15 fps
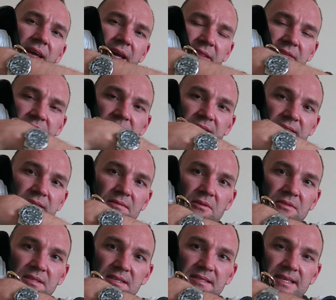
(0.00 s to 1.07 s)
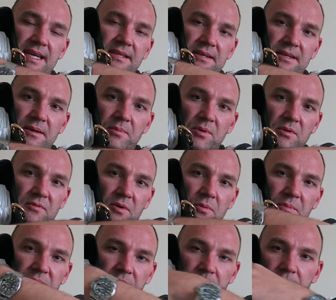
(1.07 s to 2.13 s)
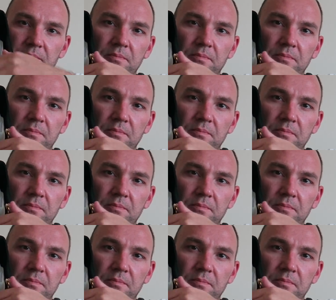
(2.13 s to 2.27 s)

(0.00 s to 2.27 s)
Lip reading: And another, on this side, there are a couple of open